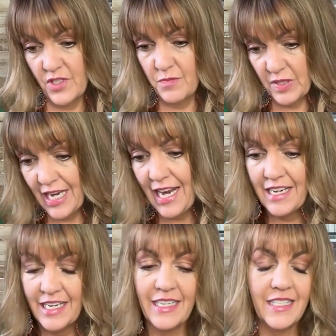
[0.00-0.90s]

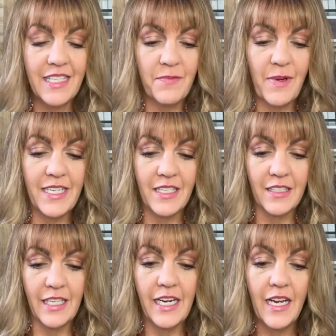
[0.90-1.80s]
plan is
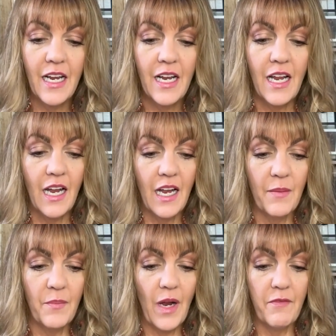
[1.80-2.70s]
basically,
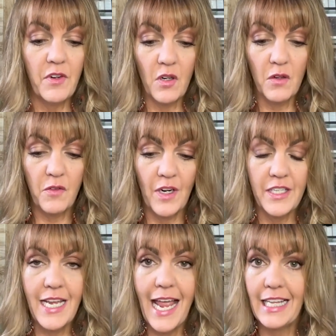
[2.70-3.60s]
I have a
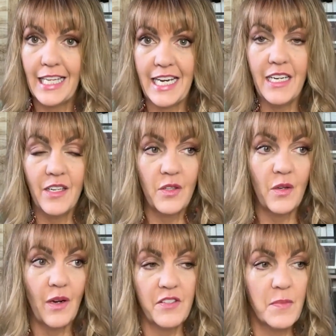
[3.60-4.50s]
girlfriend, Ellie,
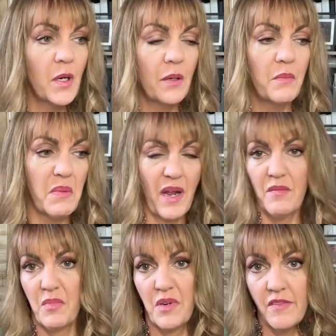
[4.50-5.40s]
who I've spoken
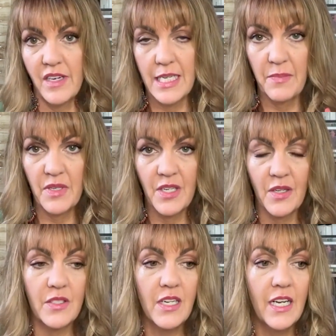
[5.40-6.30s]
about in previous
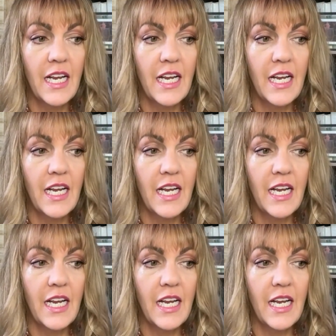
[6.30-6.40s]
episodes.